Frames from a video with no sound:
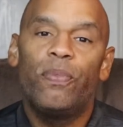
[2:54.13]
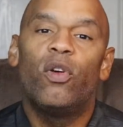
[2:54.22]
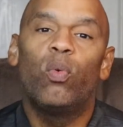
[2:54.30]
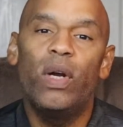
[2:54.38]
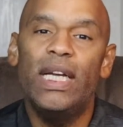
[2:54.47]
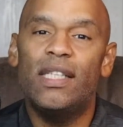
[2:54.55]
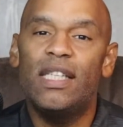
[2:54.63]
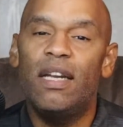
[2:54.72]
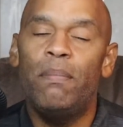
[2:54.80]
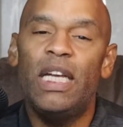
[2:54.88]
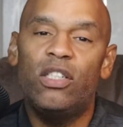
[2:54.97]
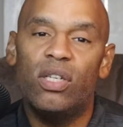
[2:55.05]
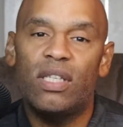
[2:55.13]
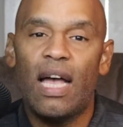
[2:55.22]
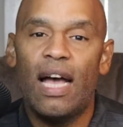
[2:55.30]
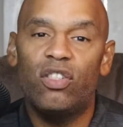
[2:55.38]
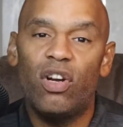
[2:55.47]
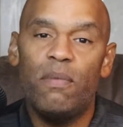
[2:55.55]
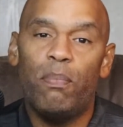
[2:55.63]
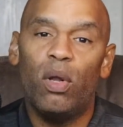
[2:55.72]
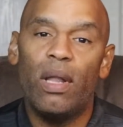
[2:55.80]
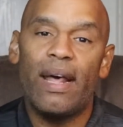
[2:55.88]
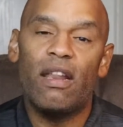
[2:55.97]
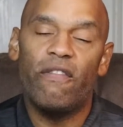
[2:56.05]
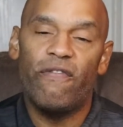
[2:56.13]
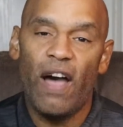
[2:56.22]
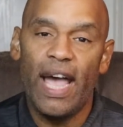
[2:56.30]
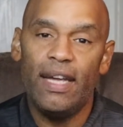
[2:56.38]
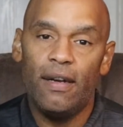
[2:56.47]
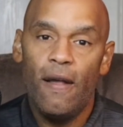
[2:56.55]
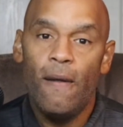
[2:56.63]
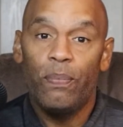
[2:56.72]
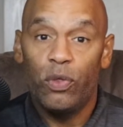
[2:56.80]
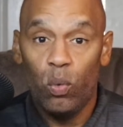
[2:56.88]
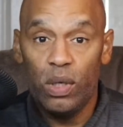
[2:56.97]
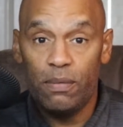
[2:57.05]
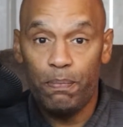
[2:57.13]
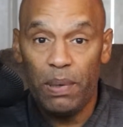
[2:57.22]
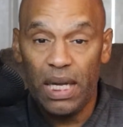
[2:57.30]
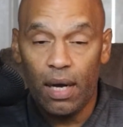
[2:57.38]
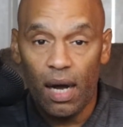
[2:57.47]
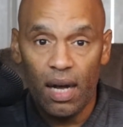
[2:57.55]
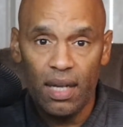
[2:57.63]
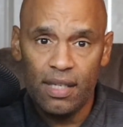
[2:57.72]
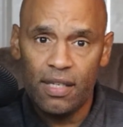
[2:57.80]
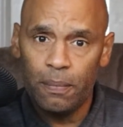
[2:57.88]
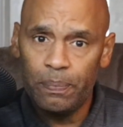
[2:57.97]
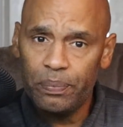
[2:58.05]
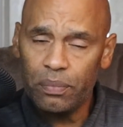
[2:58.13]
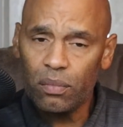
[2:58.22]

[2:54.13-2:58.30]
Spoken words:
The reason Demetrius Andrade pulled out of the fight was because